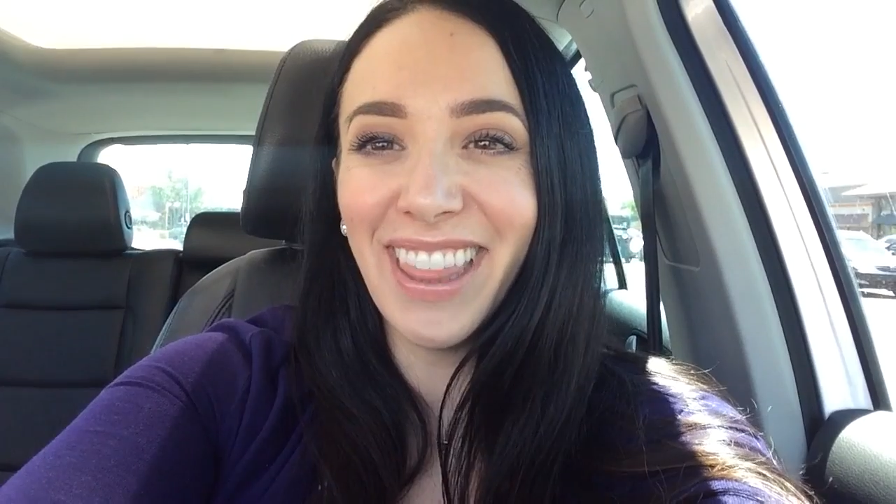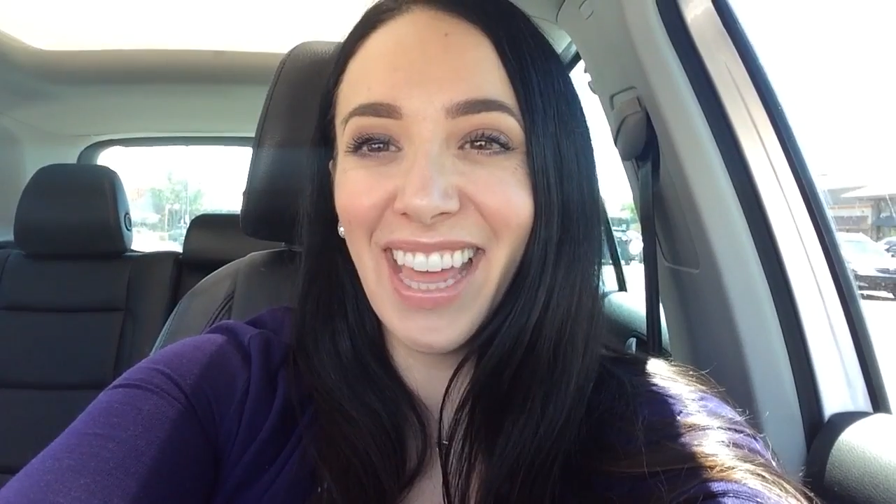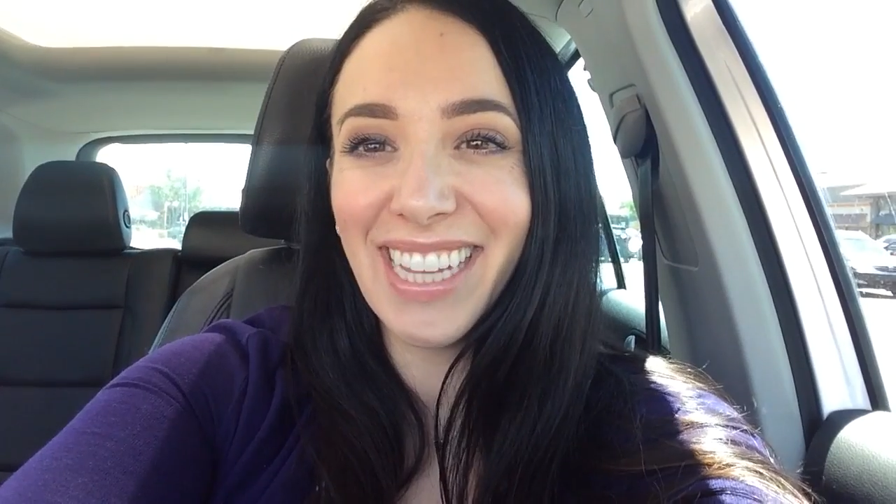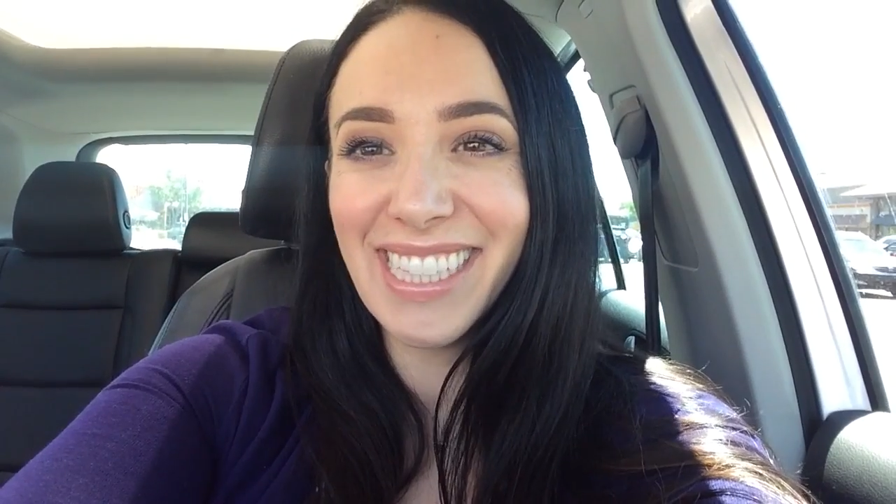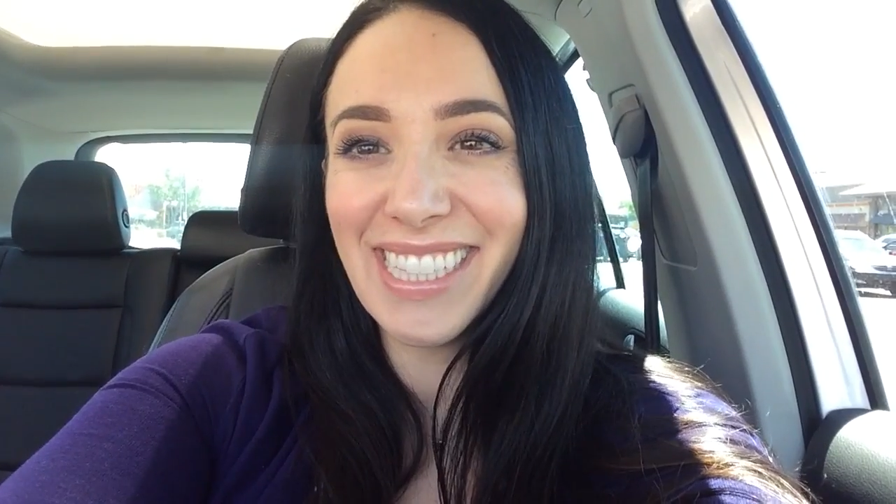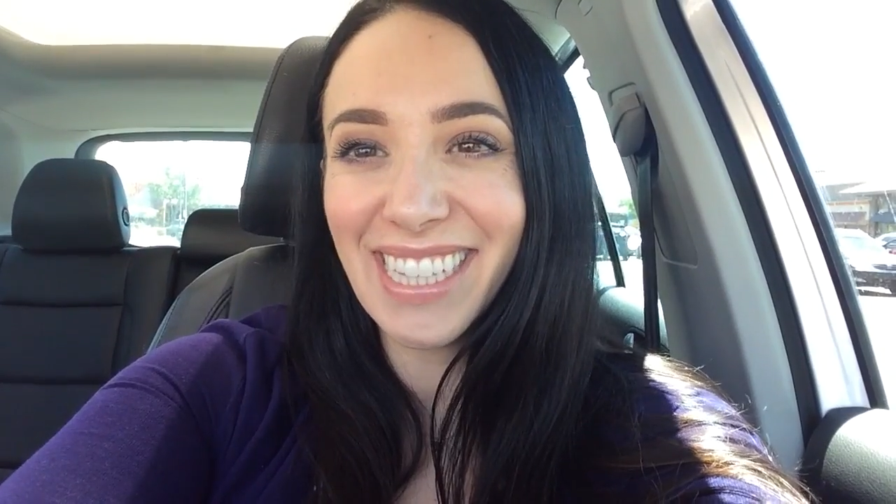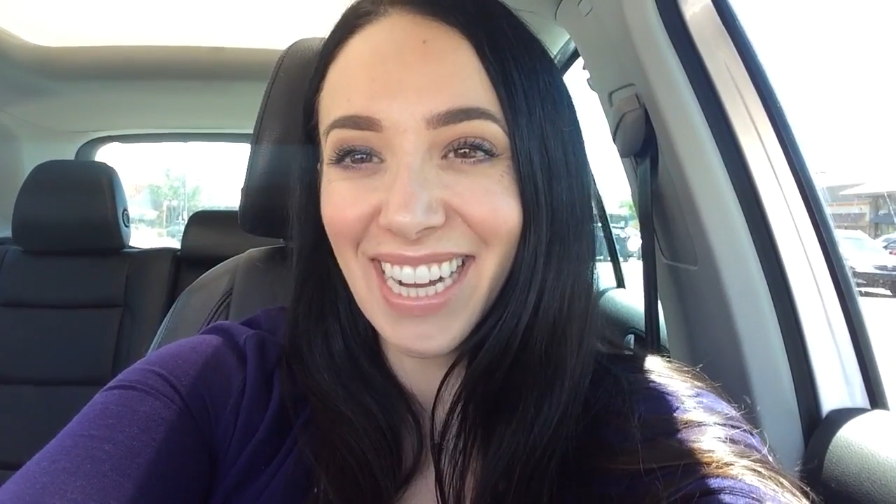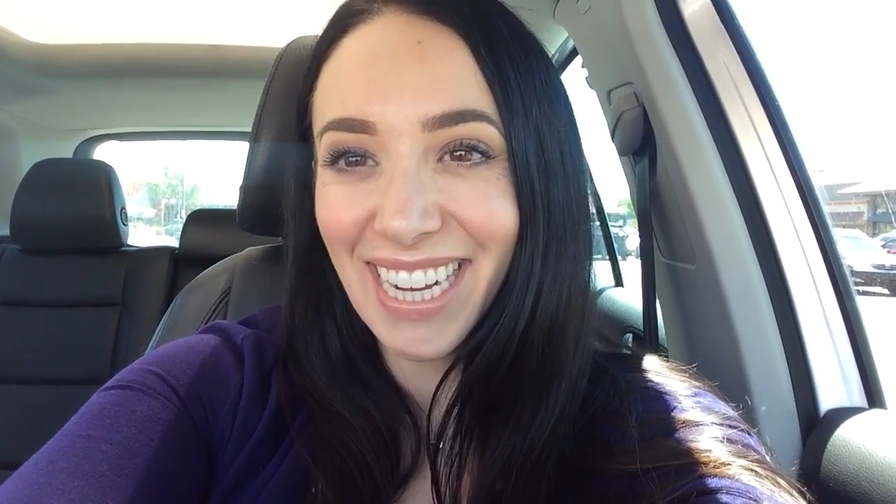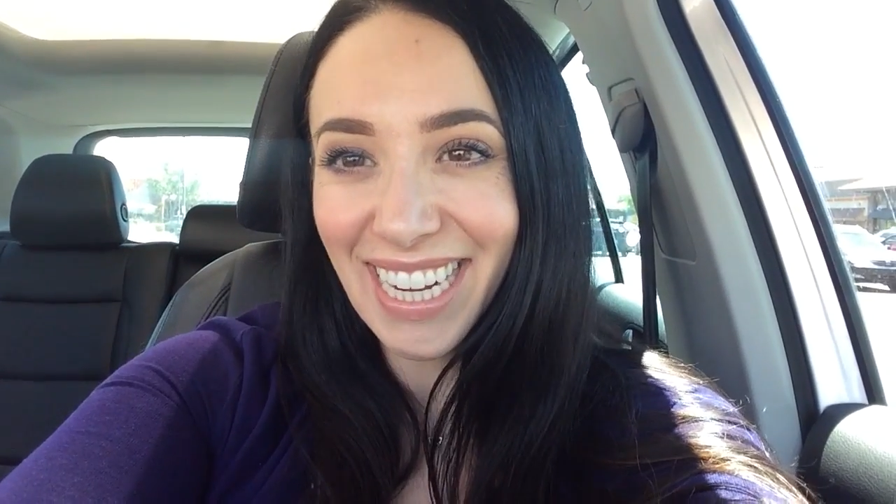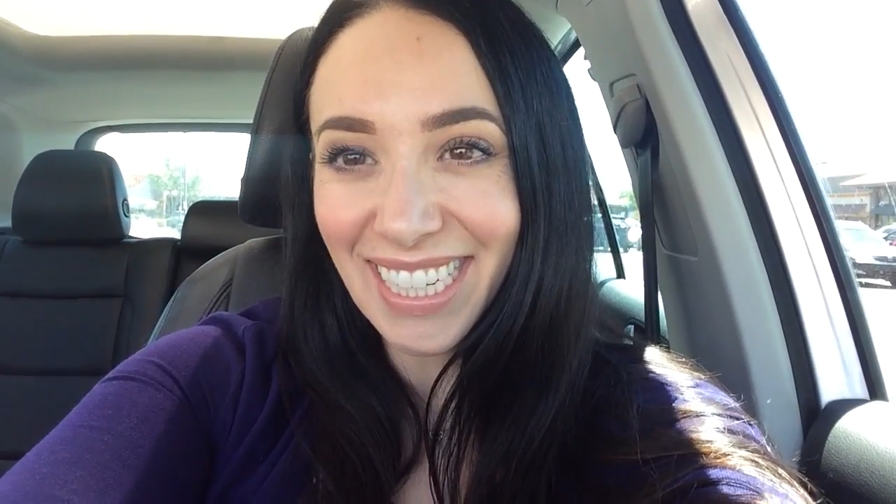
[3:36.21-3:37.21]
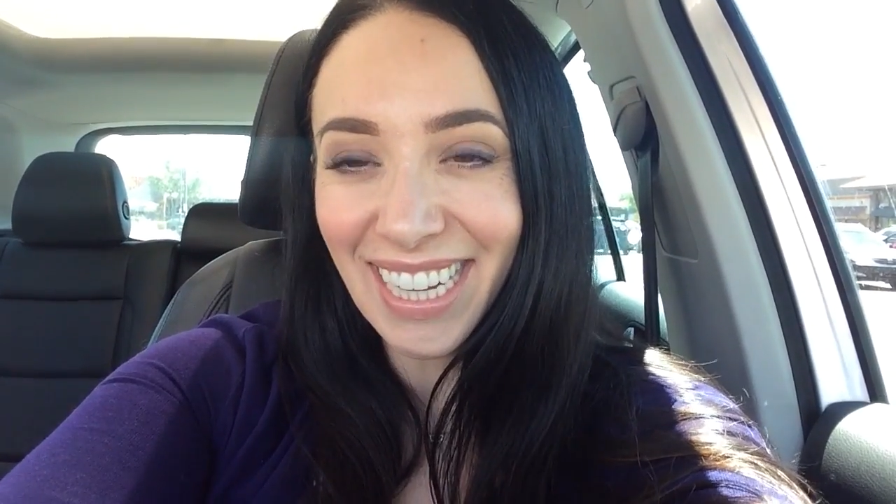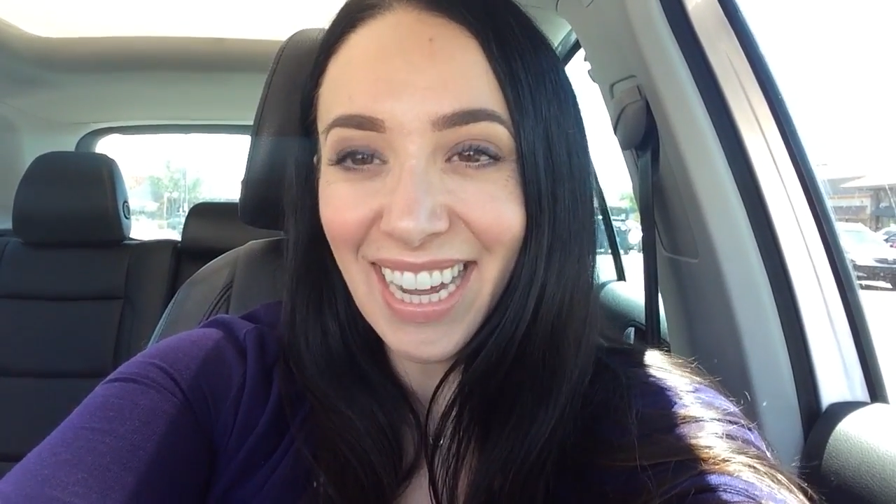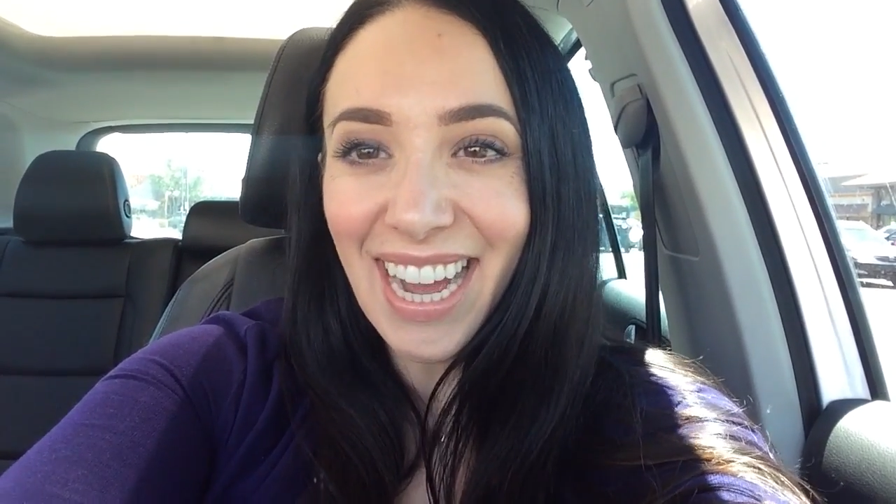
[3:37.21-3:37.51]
on that side.